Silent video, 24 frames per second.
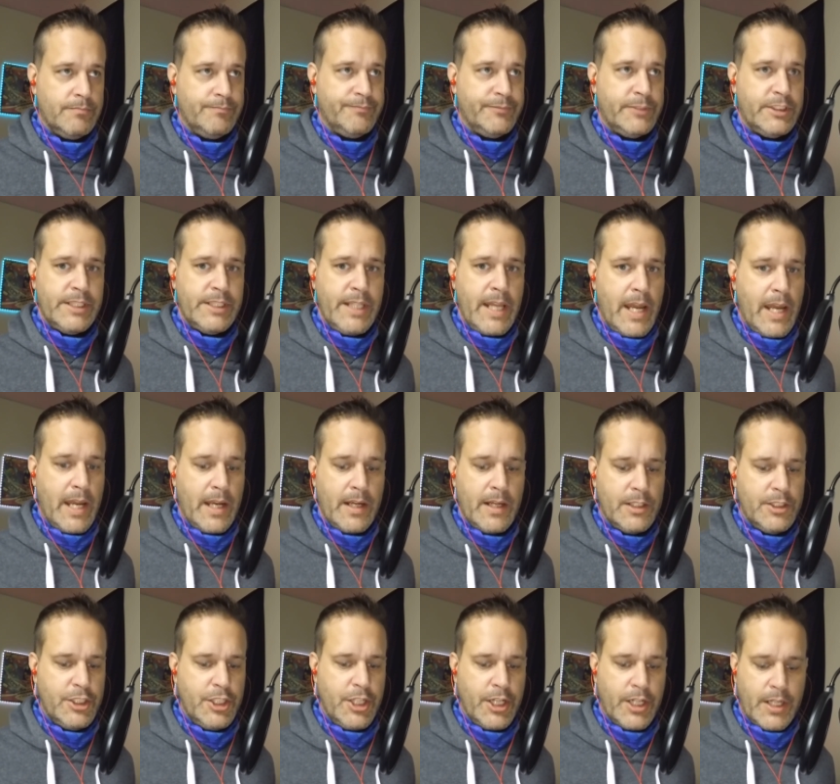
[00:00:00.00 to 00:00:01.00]
steak,
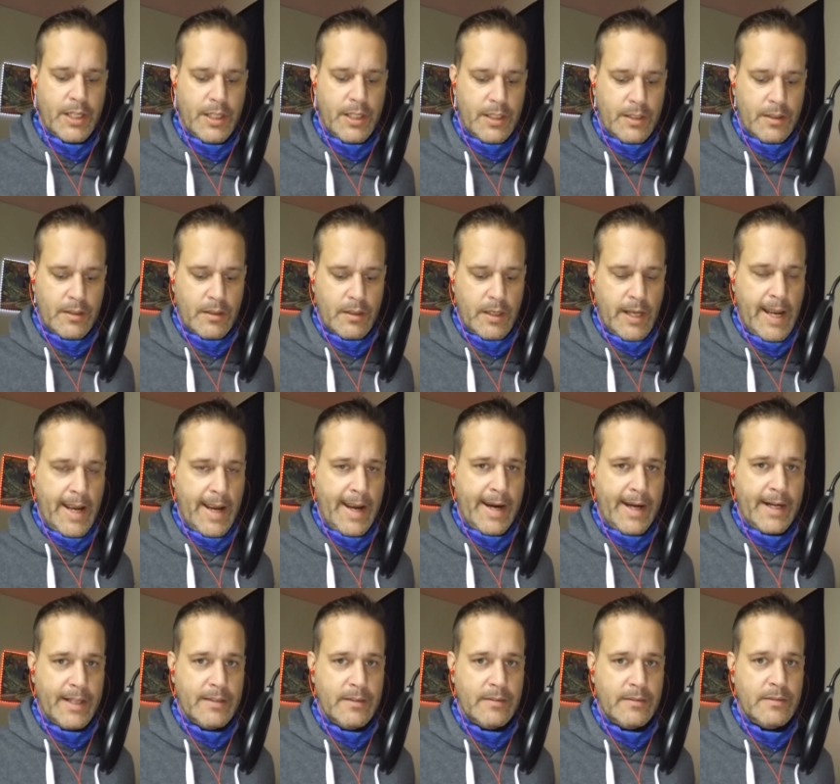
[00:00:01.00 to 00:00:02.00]
chicken,
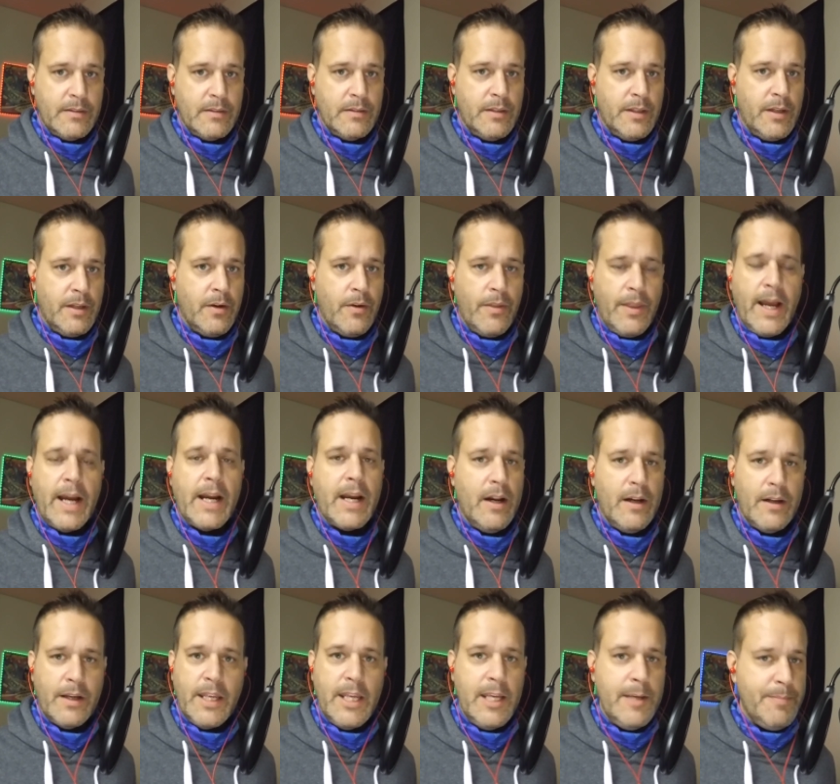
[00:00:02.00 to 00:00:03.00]
eggs, you know, that kind
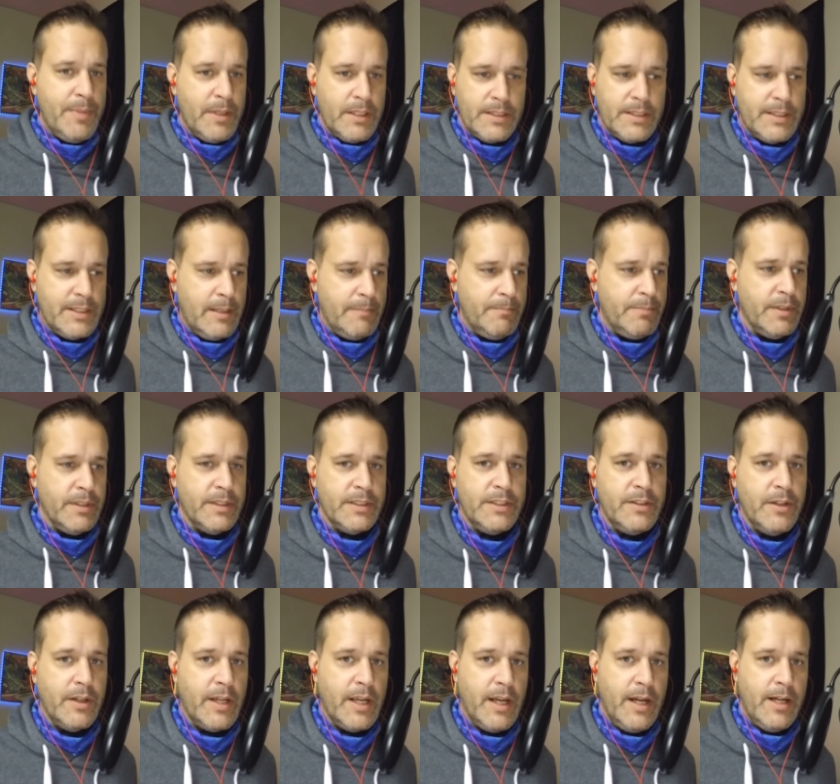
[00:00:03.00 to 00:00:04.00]
of, keep it simple as
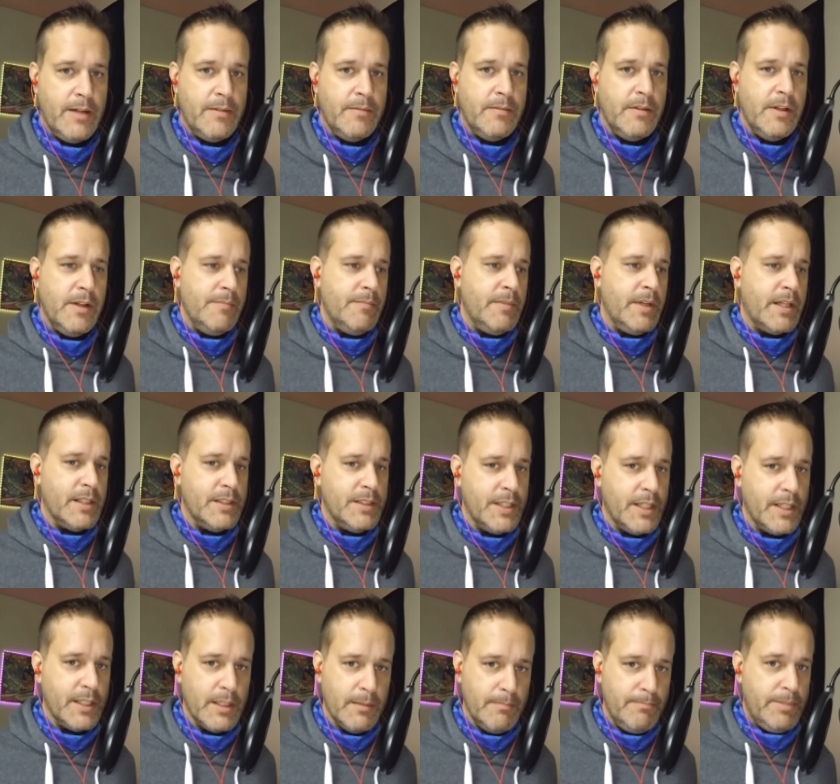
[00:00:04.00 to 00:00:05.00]
you can, because you
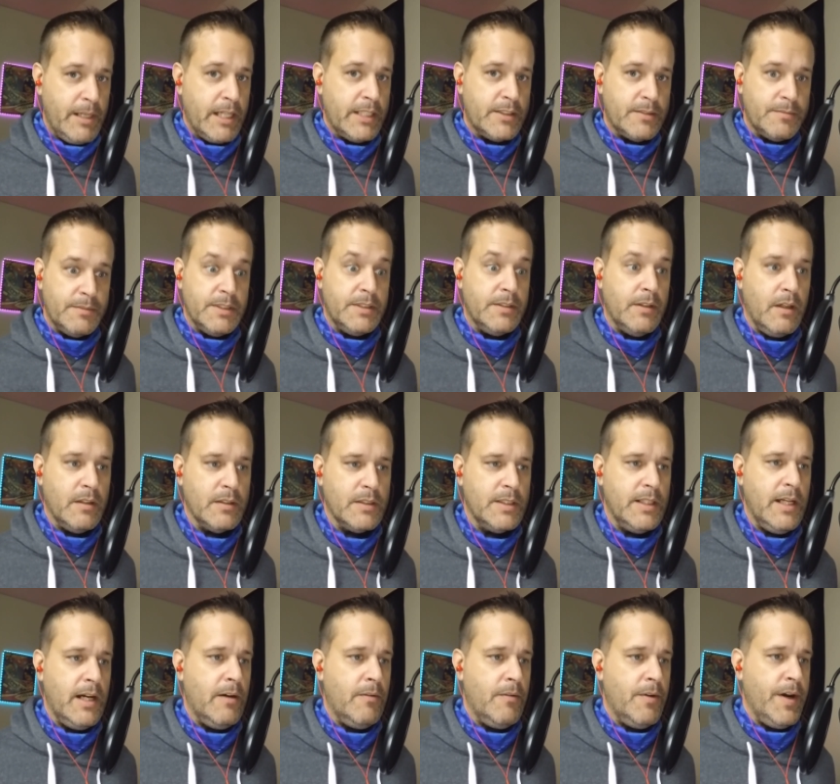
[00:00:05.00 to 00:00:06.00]
get the best results
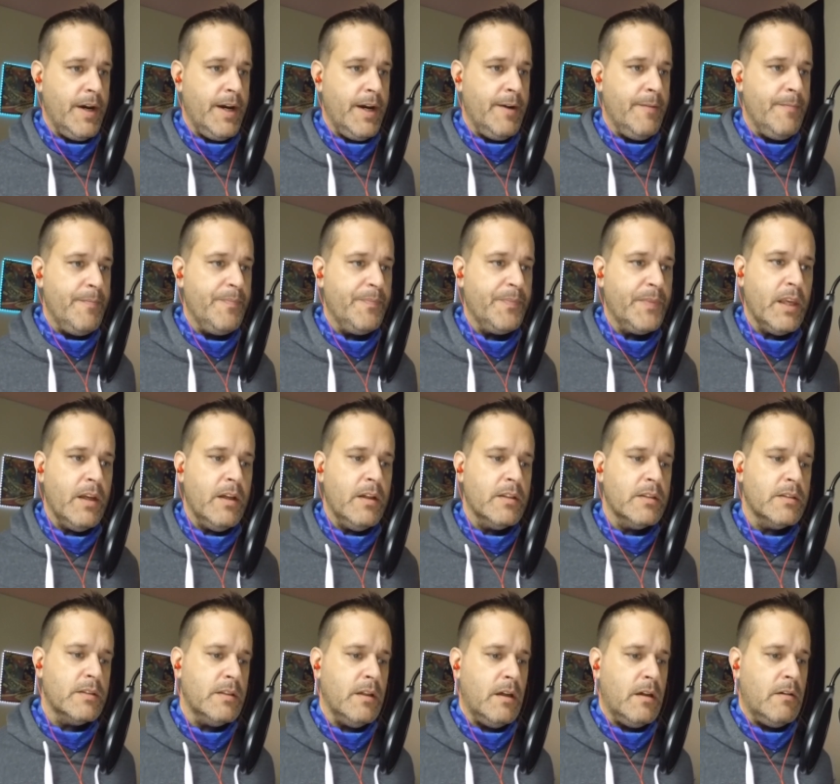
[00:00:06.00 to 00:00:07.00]
that way.
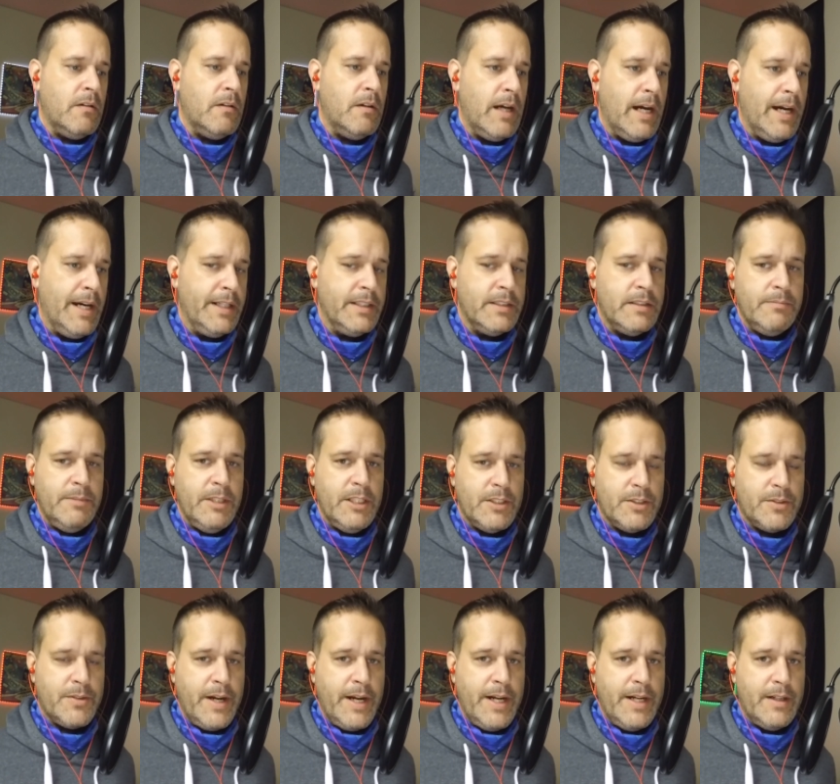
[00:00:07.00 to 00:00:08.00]
So I used to be a
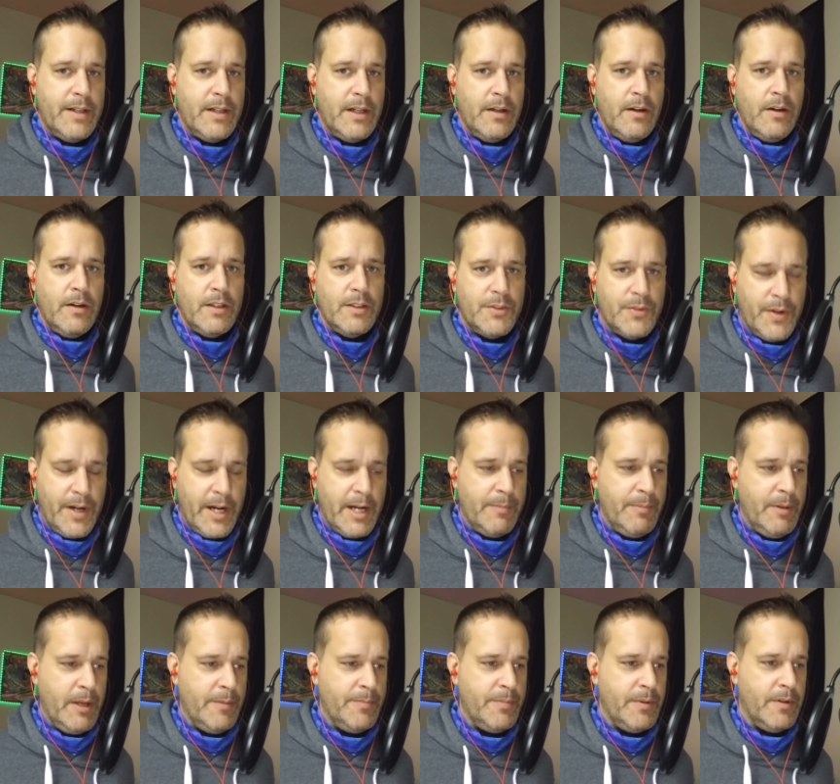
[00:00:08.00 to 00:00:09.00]
trainer and how to train
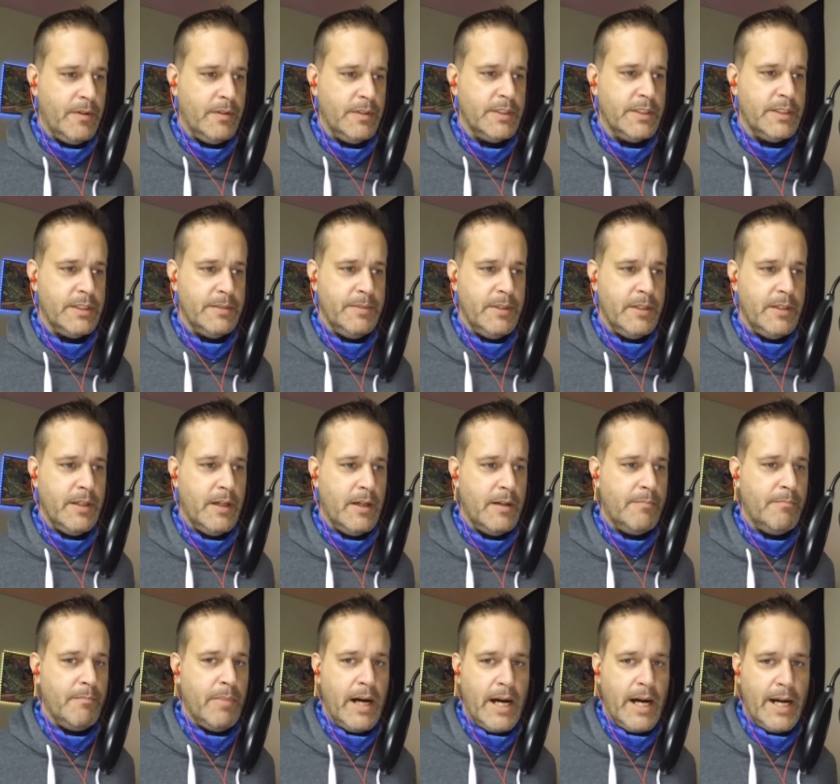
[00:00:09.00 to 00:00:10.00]
people. I used to be a
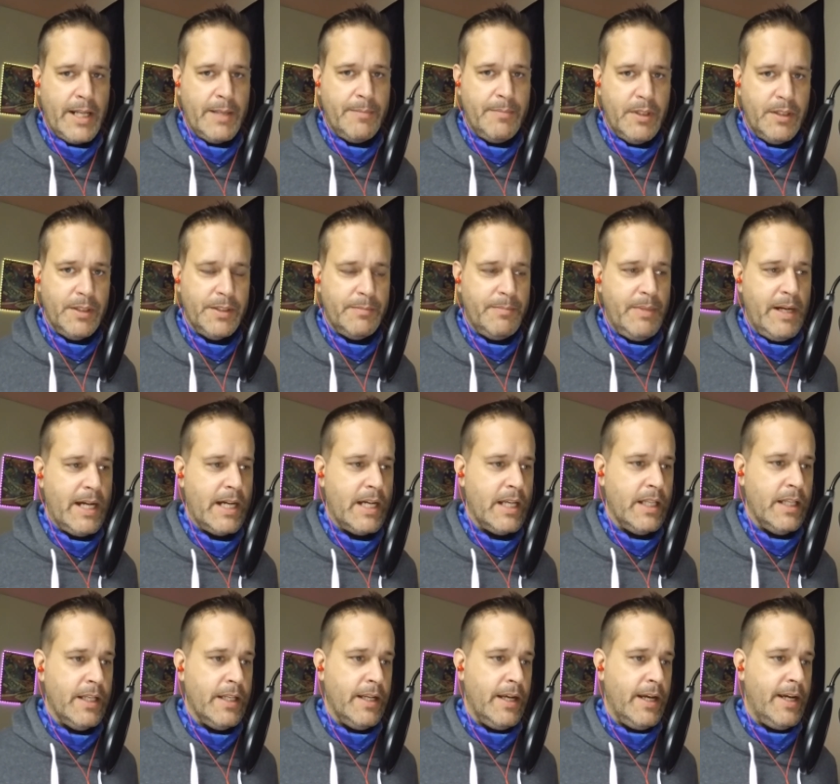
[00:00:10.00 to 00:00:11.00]
bodybuilder back in
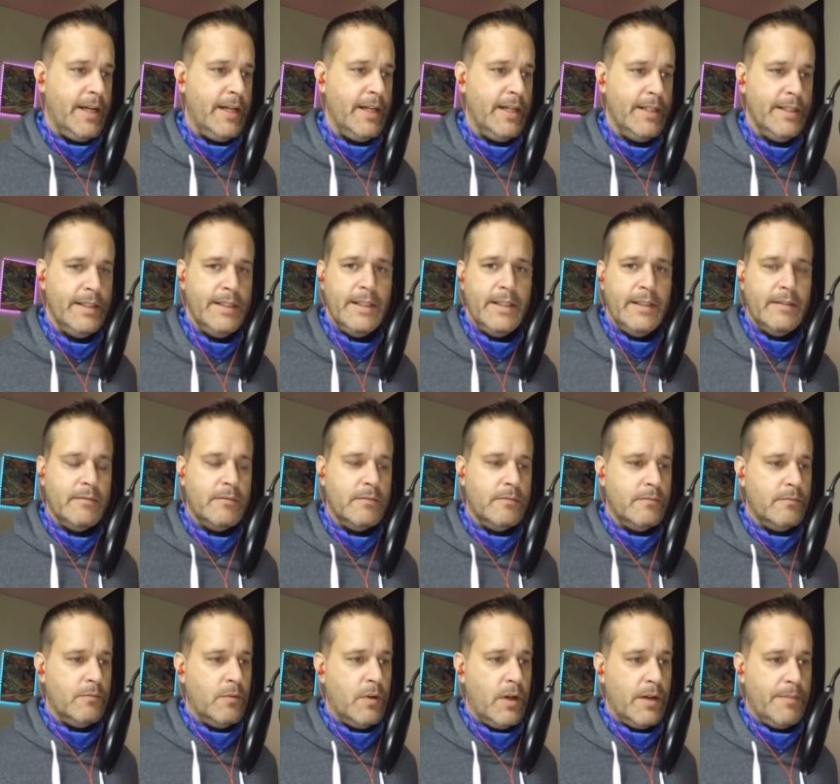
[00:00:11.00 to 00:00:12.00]
the day,
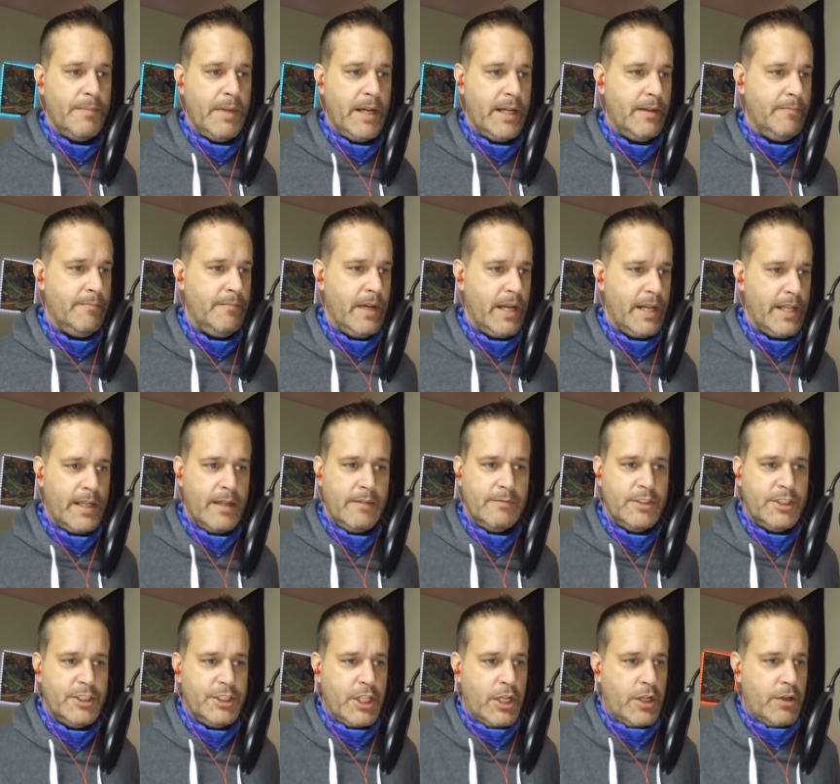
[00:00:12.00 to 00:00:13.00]
won many of
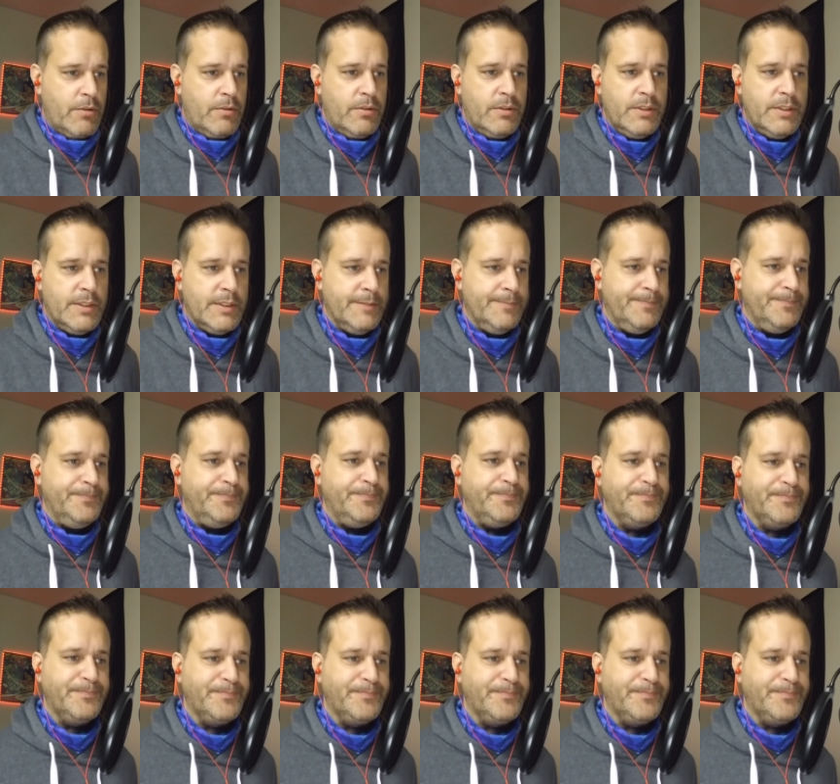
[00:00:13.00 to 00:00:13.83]
shows, and